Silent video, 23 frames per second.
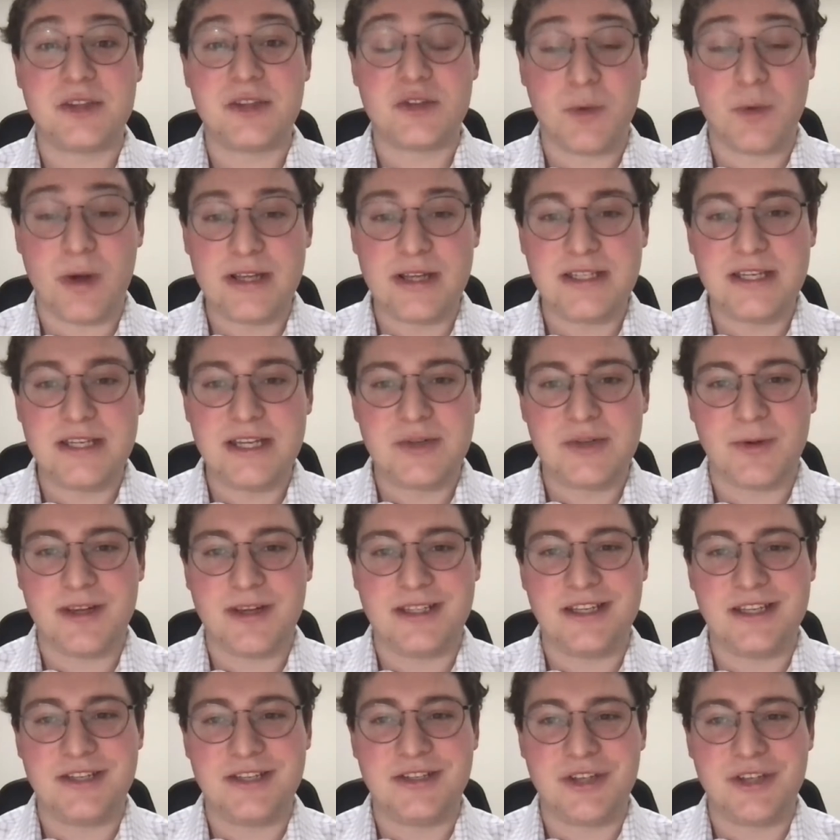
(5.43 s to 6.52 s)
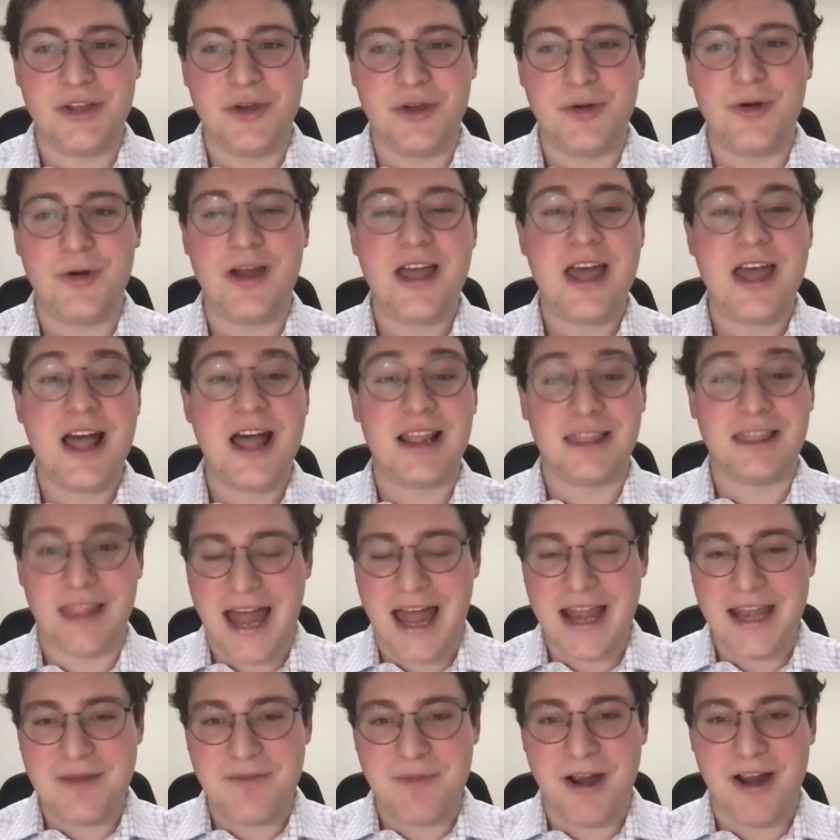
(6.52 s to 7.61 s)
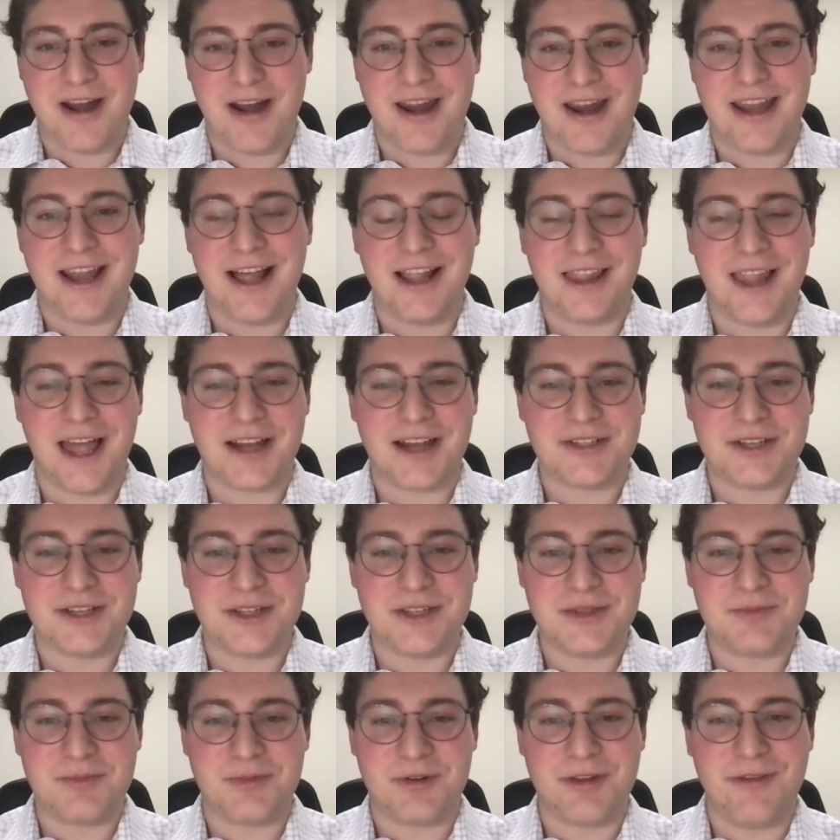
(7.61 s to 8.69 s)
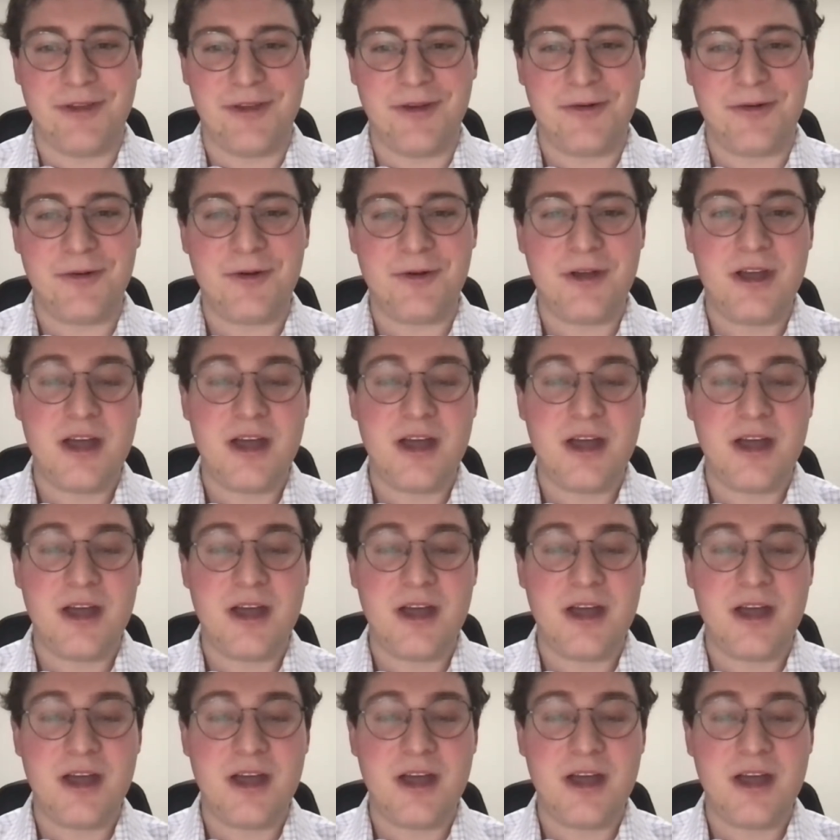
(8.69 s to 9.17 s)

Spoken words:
2022 Latin American Elections Preview.